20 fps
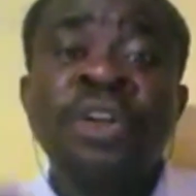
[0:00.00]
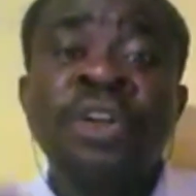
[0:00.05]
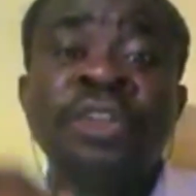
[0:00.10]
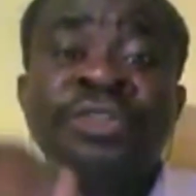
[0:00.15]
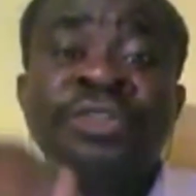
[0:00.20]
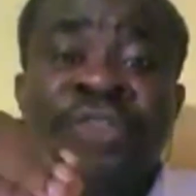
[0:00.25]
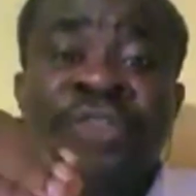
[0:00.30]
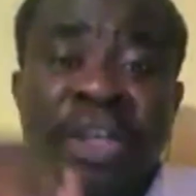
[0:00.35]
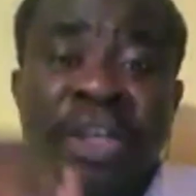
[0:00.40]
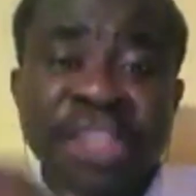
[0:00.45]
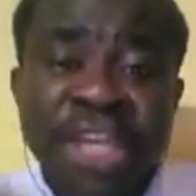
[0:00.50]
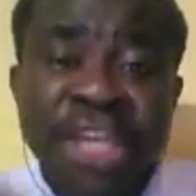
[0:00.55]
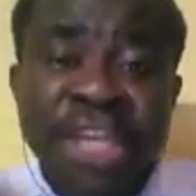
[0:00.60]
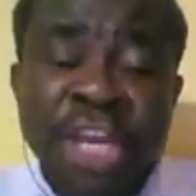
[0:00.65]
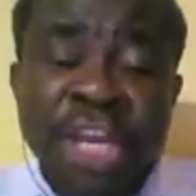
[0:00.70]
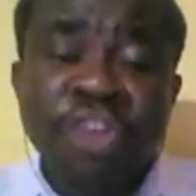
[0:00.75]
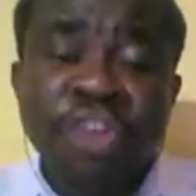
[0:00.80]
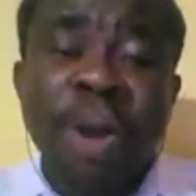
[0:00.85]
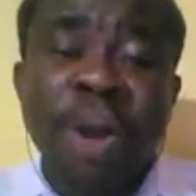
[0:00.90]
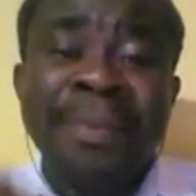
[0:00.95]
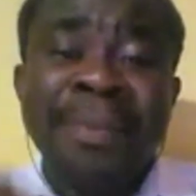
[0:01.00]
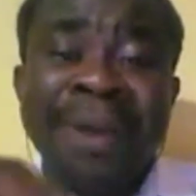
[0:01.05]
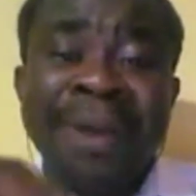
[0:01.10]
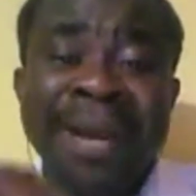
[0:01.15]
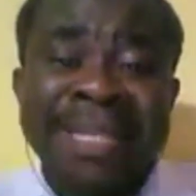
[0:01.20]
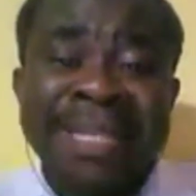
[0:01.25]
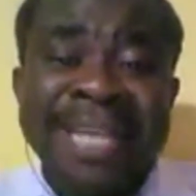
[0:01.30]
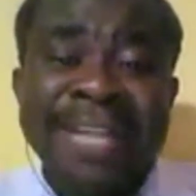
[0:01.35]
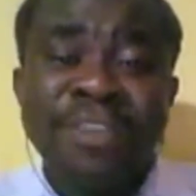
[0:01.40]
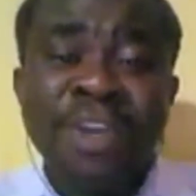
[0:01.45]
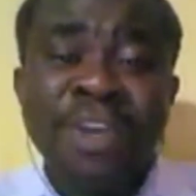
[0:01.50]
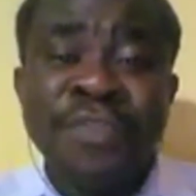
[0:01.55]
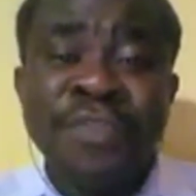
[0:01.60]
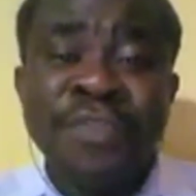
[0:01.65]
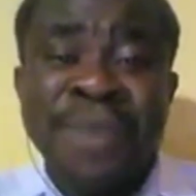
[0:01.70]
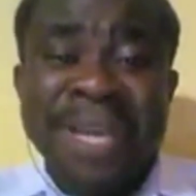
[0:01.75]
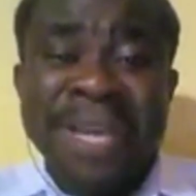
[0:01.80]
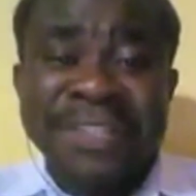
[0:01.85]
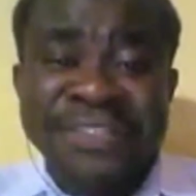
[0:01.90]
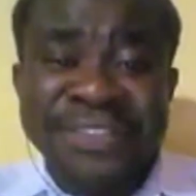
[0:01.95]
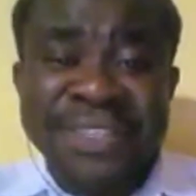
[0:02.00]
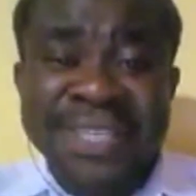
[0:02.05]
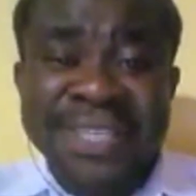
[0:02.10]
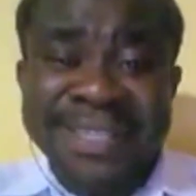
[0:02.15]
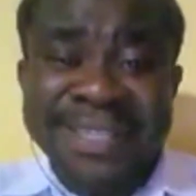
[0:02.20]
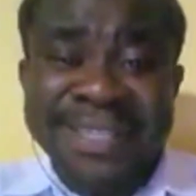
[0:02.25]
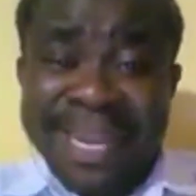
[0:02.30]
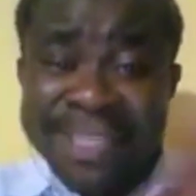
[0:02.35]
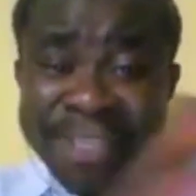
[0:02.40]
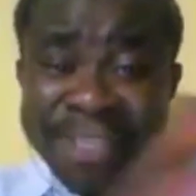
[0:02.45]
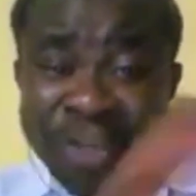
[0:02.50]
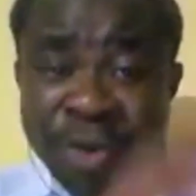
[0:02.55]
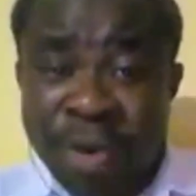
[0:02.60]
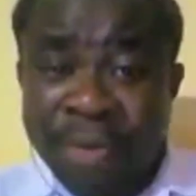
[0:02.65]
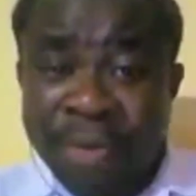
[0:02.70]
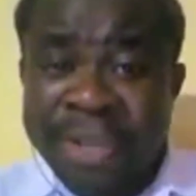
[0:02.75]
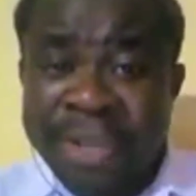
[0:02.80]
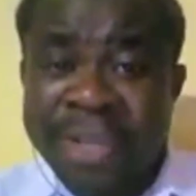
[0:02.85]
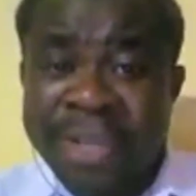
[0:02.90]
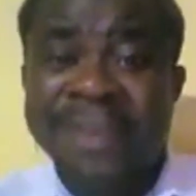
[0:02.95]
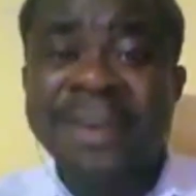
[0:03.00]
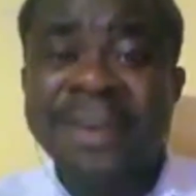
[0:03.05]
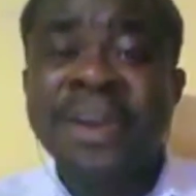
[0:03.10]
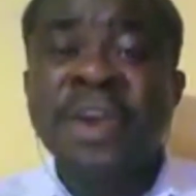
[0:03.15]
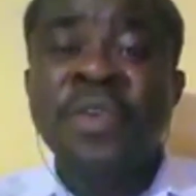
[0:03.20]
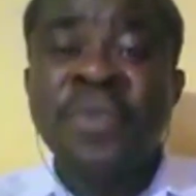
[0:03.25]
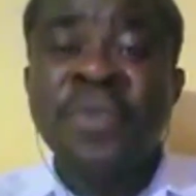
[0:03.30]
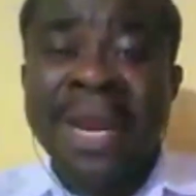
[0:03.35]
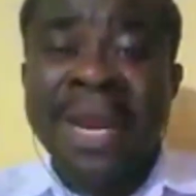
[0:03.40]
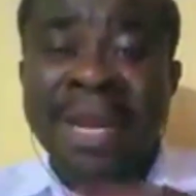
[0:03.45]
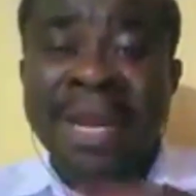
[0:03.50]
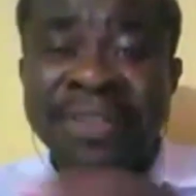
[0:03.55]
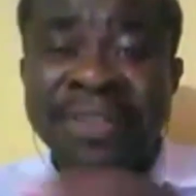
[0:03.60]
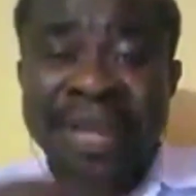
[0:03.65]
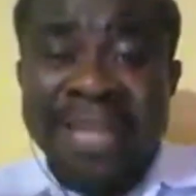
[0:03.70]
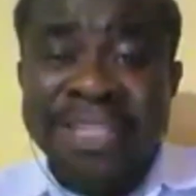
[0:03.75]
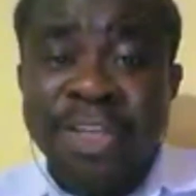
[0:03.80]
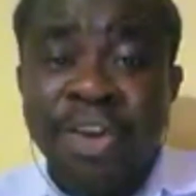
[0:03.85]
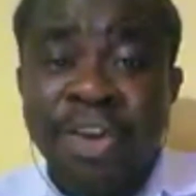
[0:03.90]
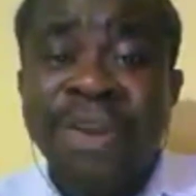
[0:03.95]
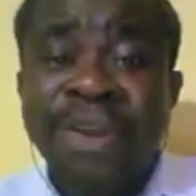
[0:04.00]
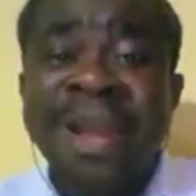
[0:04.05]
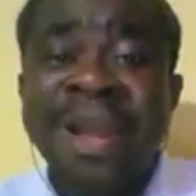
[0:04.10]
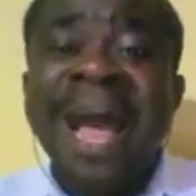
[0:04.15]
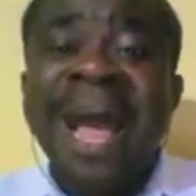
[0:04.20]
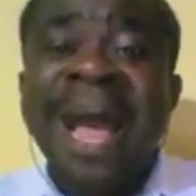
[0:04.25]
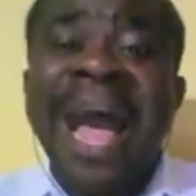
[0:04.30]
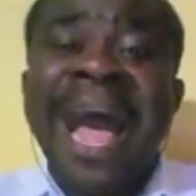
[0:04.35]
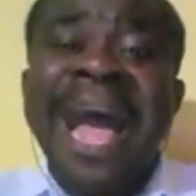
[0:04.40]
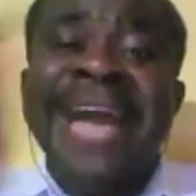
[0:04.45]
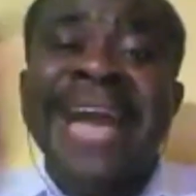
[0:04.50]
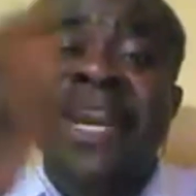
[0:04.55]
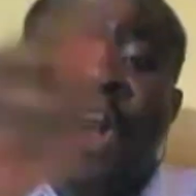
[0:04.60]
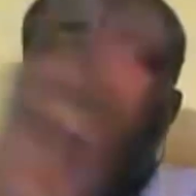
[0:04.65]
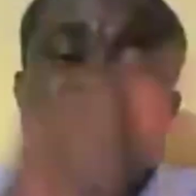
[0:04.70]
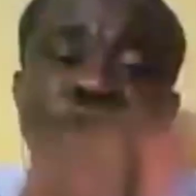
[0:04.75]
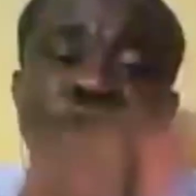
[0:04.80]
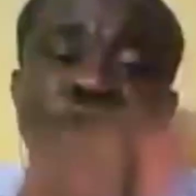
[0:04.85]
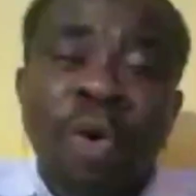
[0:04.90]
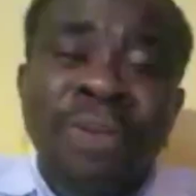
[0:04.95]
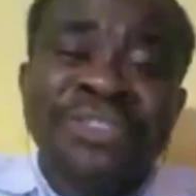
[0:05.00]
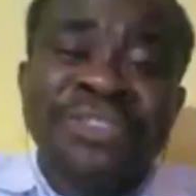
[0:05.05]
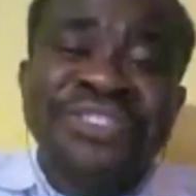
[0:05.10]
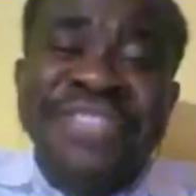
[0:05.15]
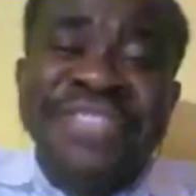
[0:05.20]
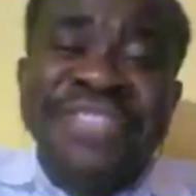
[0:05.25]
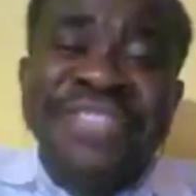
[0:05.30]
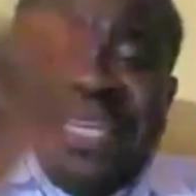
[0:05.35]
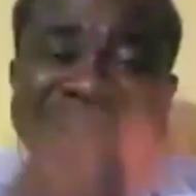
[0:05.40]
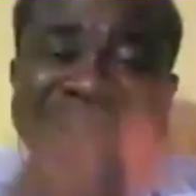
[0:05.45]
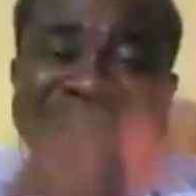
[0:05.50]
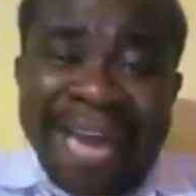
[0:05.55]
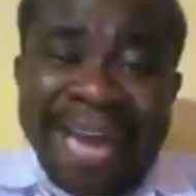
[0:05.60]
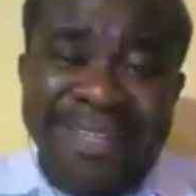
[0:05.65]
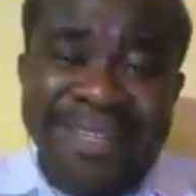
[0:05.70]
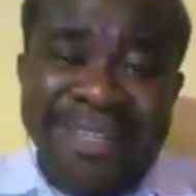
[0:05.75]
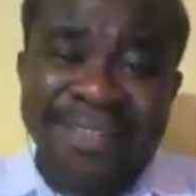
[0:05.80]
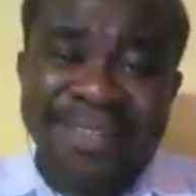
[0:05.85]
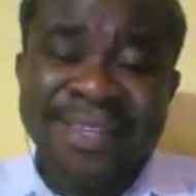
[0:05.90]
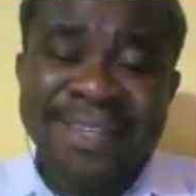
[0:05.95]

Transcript: such income related to investing category, financial category, are not considered